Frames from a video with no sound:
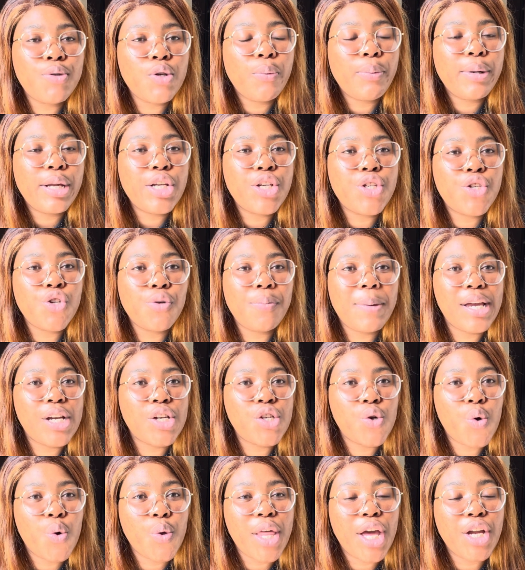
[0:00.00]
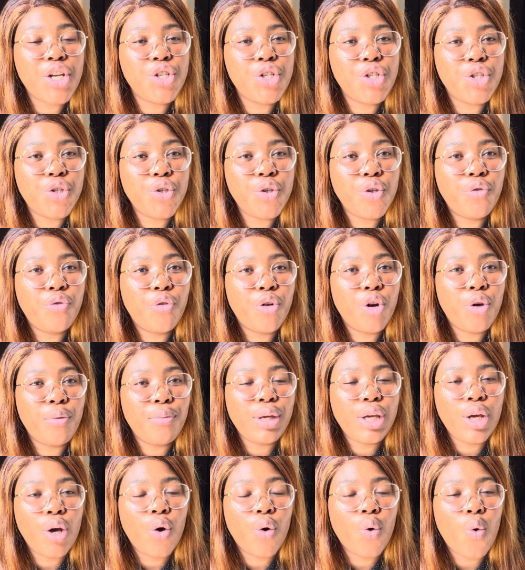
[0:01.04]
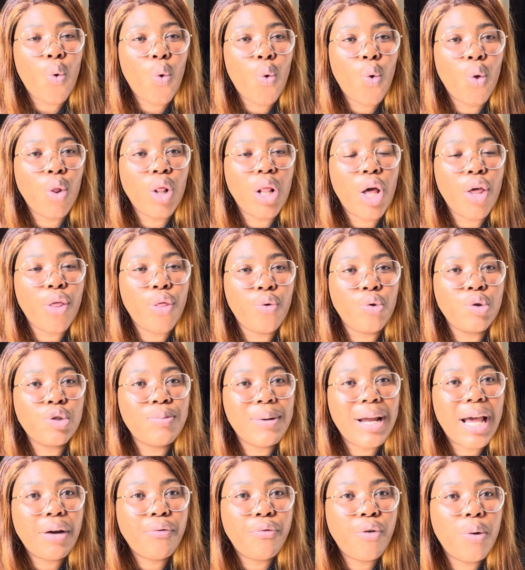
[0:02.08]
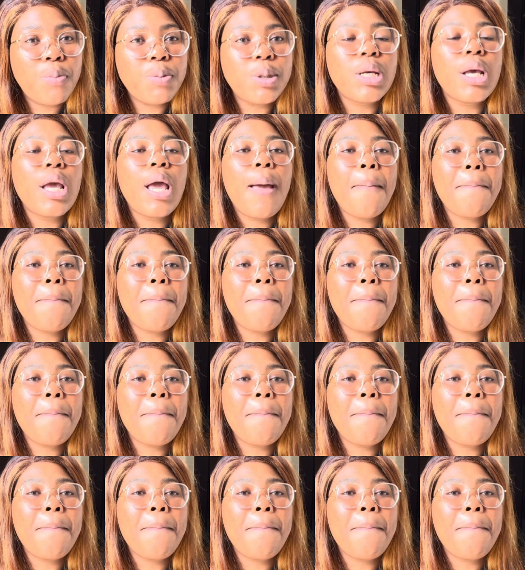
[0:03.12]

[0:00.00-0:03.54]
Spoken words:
So please do make sure that you do follow me on all of those platforms,